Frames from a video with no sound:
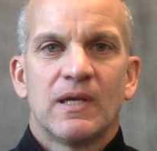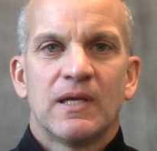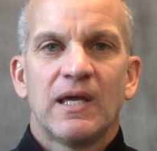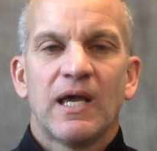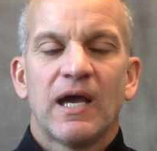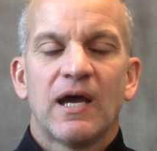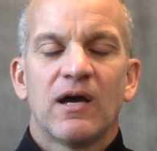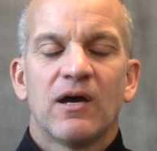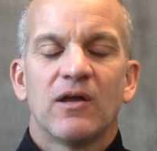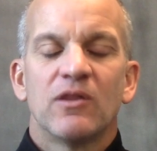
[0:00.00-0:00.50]

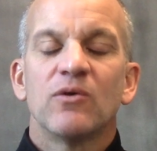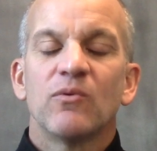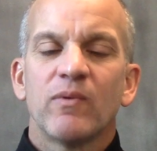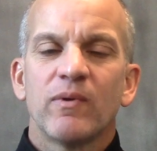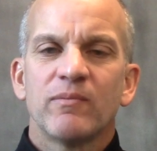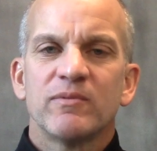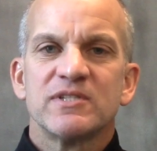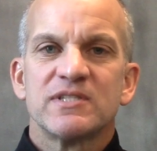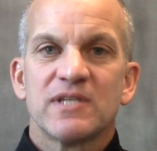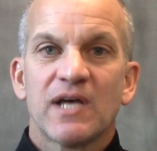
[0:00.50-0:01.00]
Yeah, on the
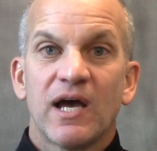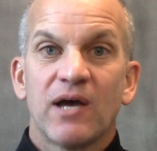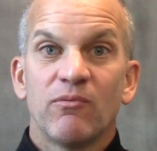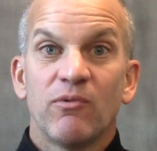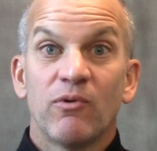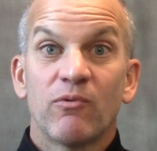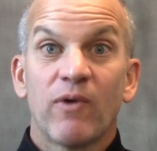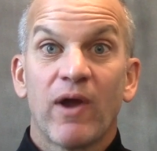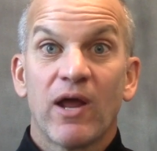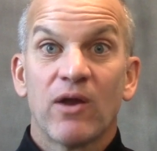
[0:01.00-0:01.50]
women's side,
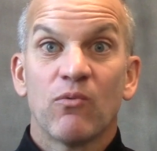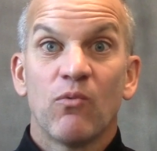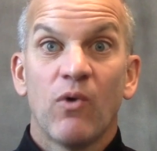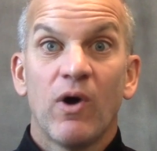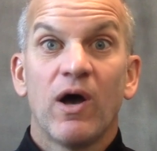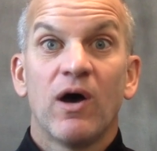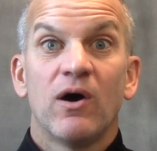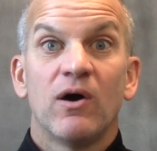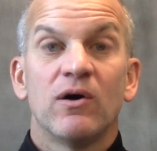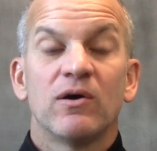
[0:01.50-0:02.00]
we ran
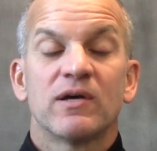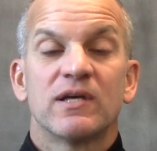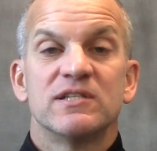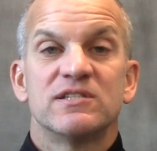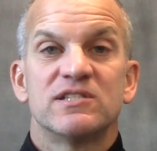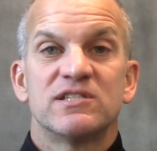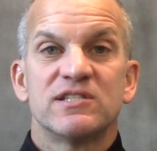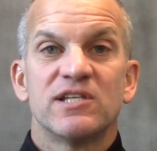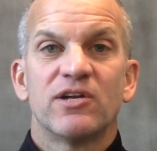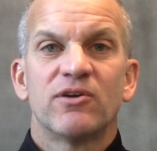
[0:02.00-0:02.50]
well,
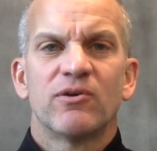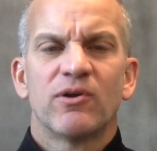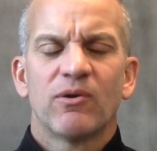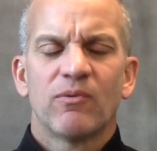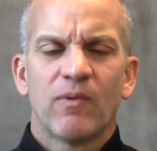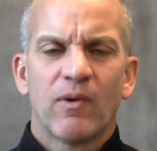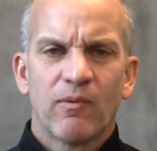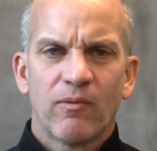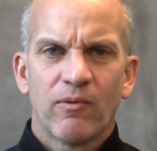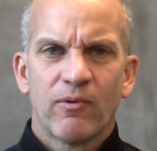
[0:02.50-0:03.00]

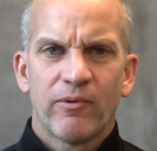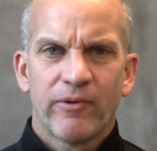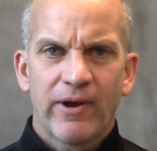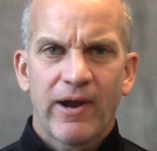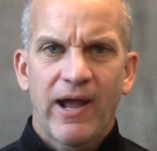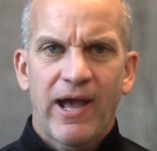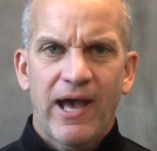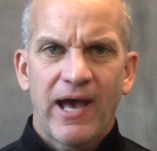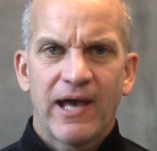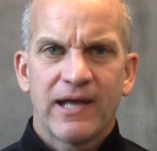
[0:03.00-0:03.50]
considering where we were
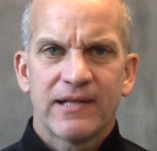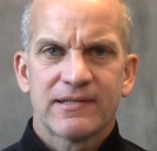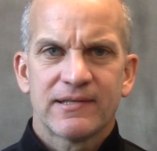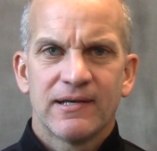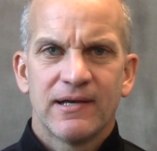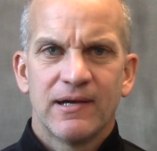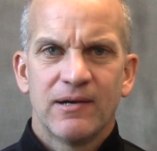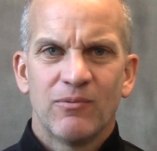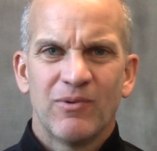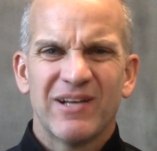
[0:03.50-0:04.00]

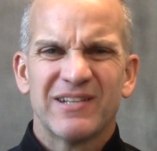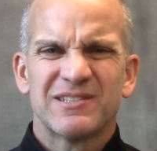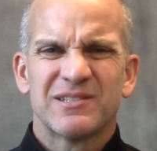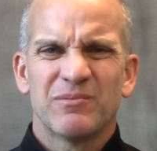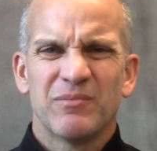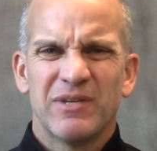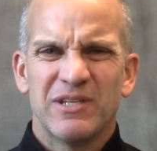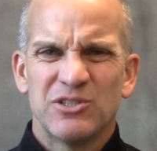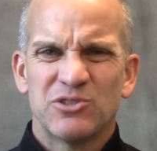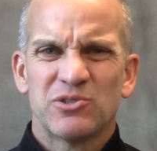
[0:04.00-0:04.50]
at. We had
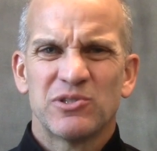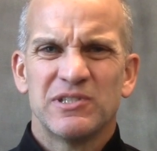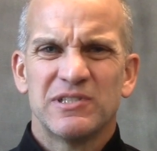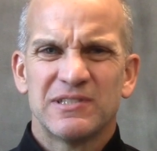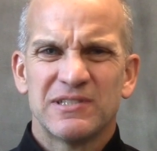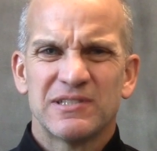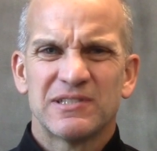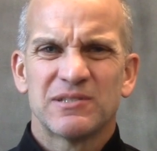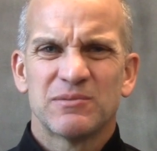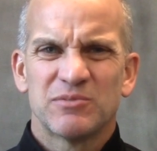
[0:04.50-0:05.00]
some
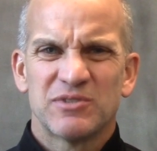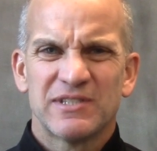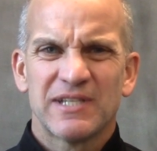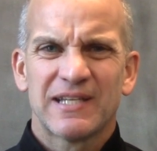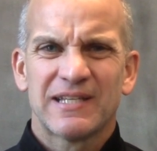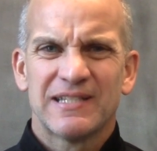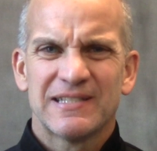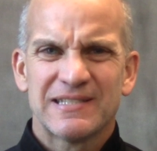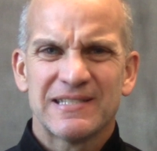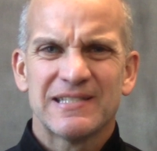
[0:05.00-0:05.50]
injuries and some
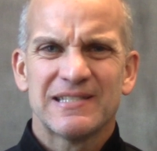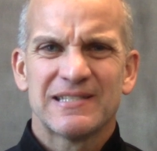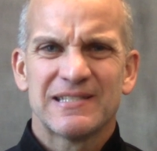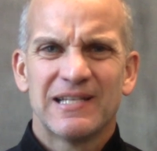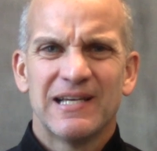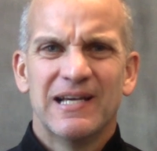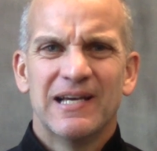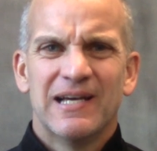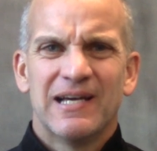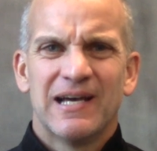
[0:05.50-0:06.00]
sicknesses
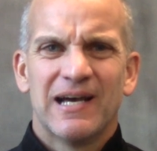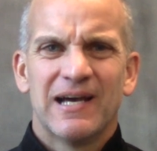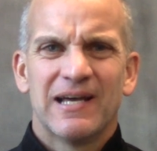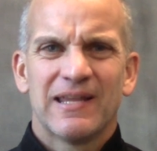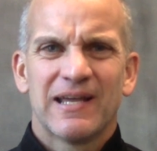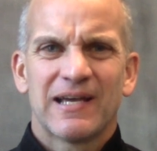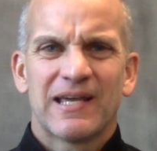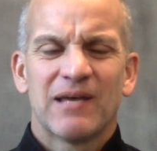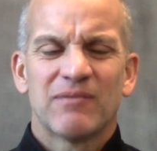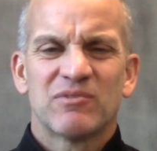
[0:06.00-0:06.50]

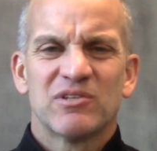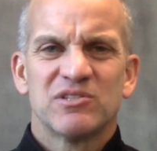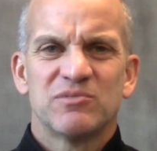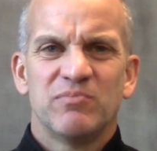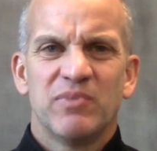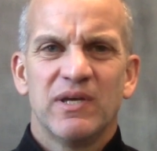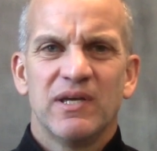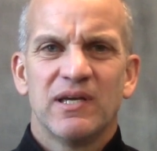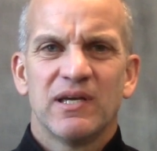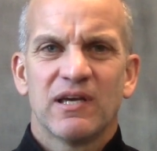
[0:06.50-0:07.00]
that kept us
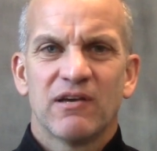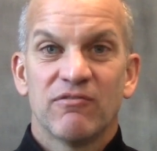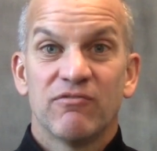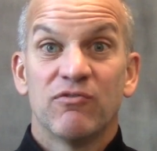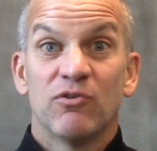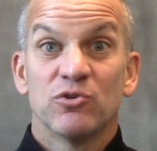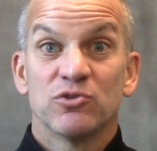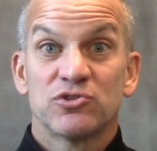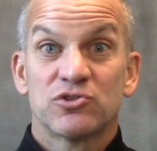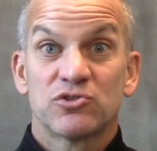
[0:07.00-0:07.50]
being at
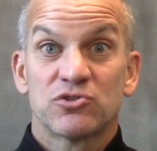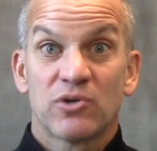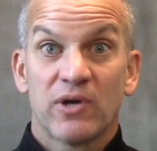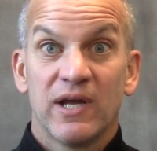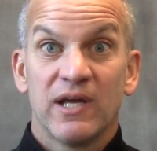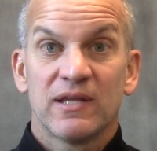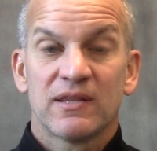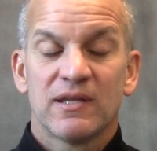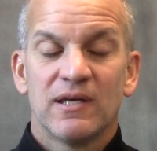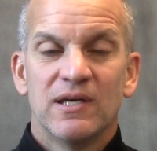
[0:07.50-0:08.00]
full
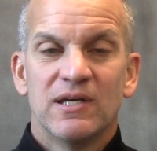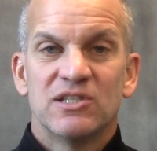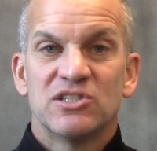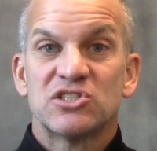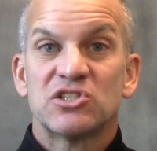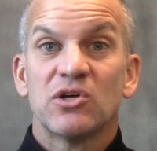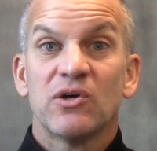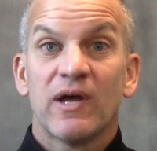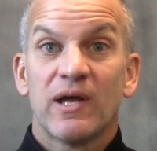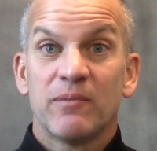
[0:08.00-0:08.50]
strength.
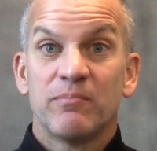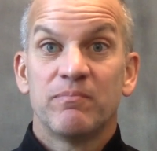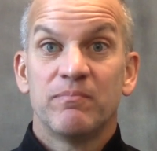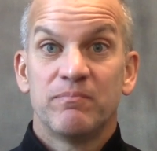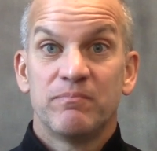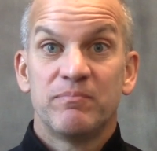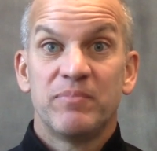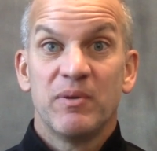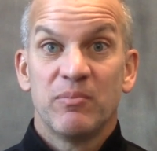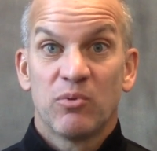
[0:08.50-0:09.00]
Still had
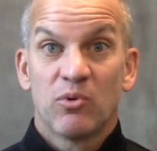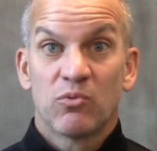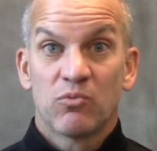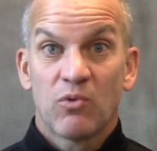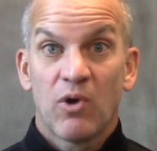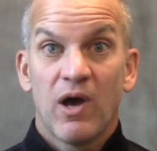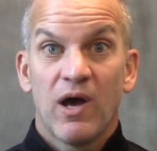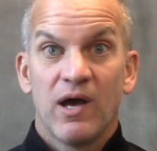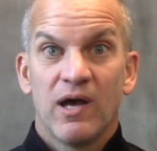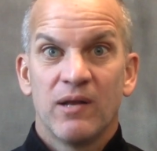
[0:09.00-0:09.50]
people
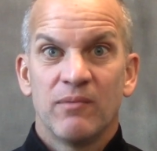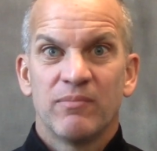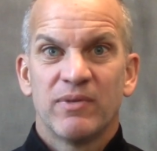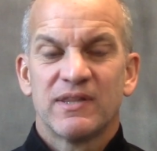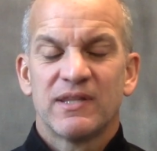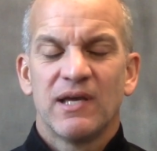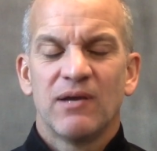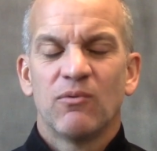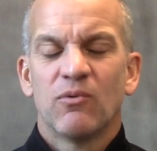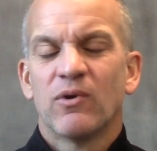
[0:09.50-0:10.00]
run,
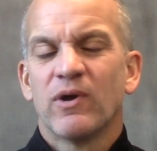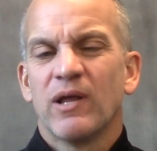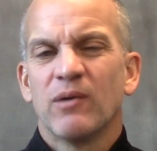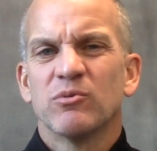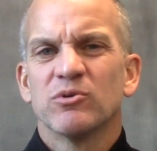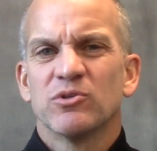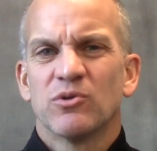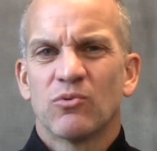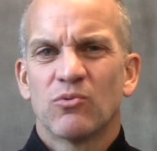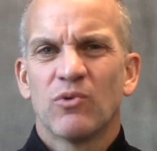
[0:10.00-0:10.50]
but they weren't
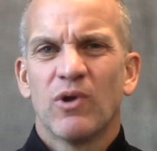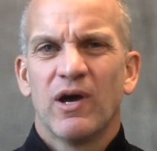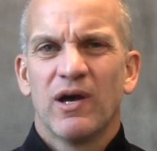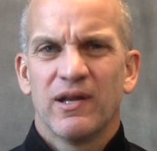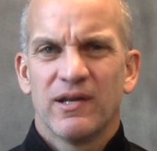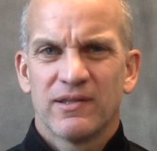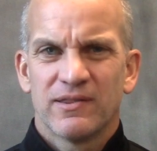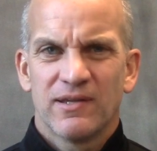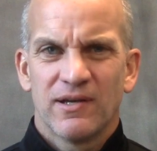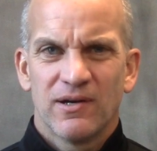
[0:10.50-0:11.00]
able to
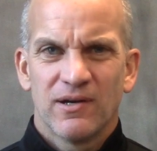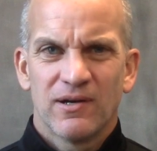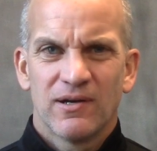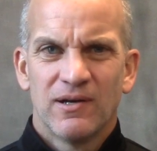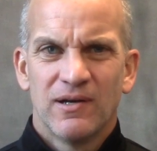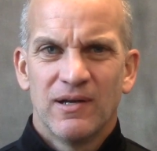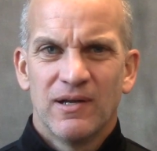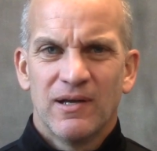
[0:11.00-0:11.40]
run at their